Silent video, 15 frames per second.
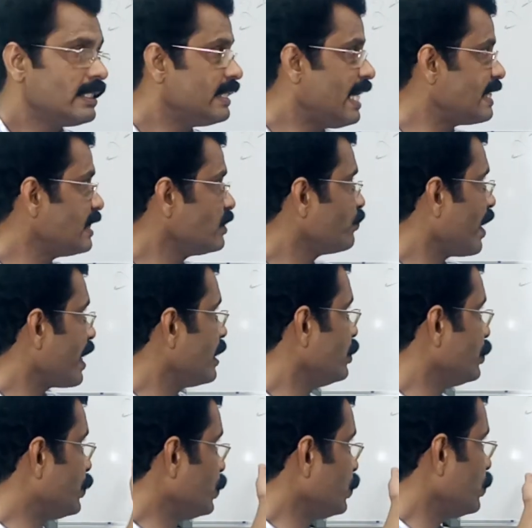That is
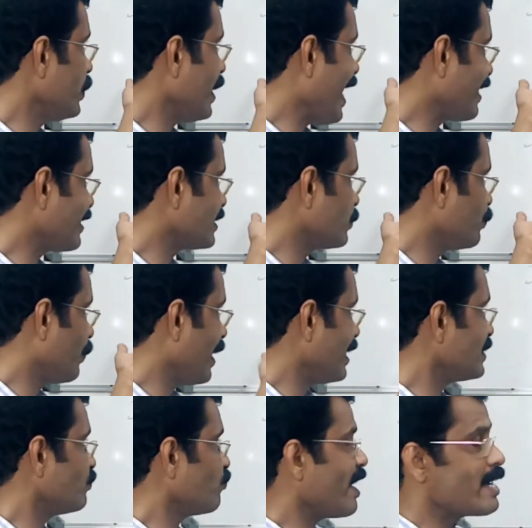why 2X
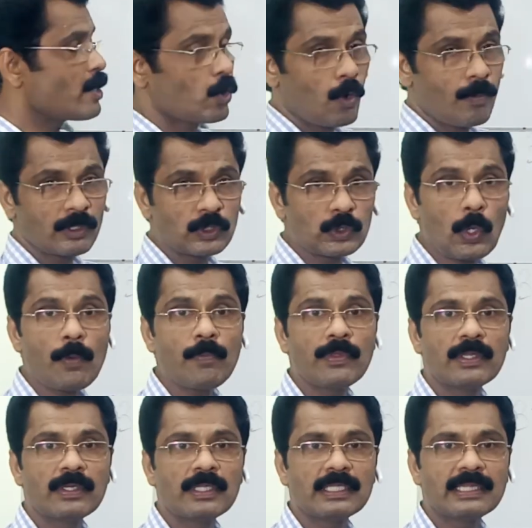plus Y chromosome
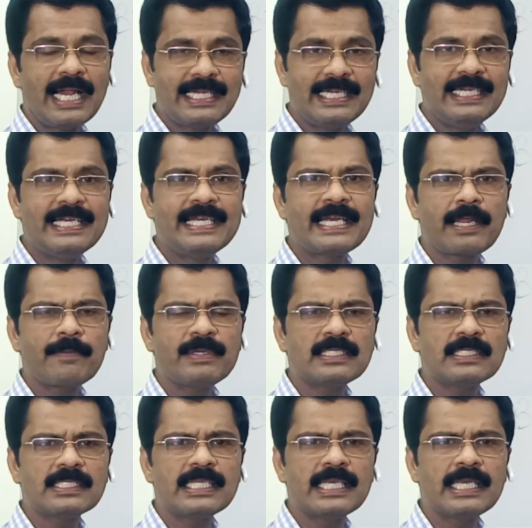that
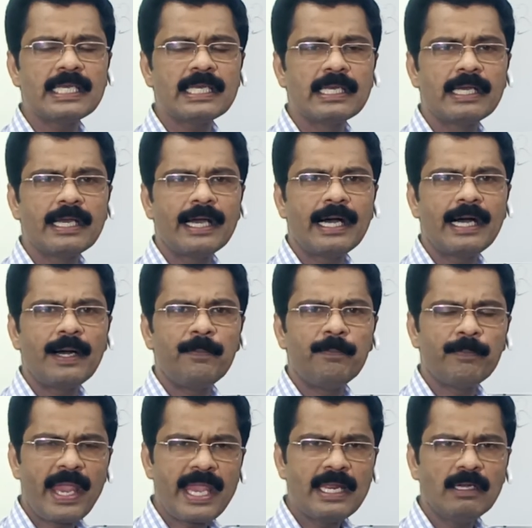determines the
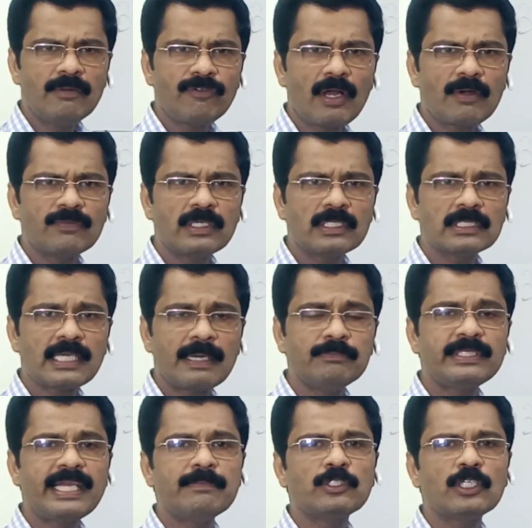male flowers.
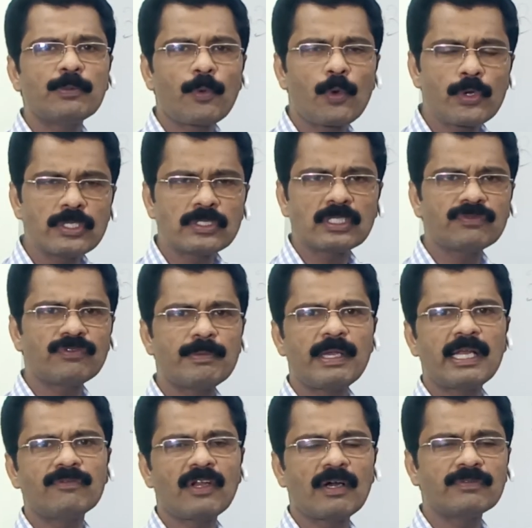Sometimes it produces
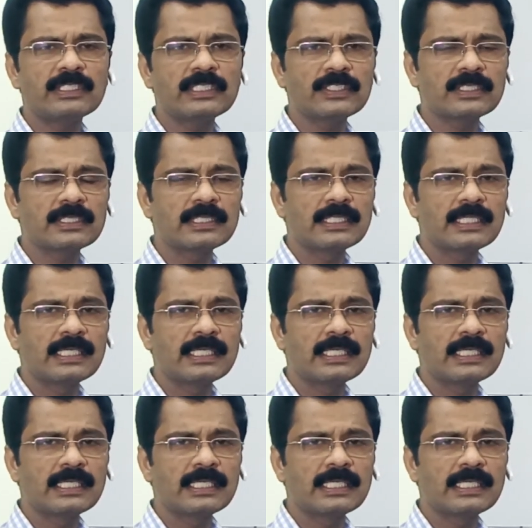female flowers.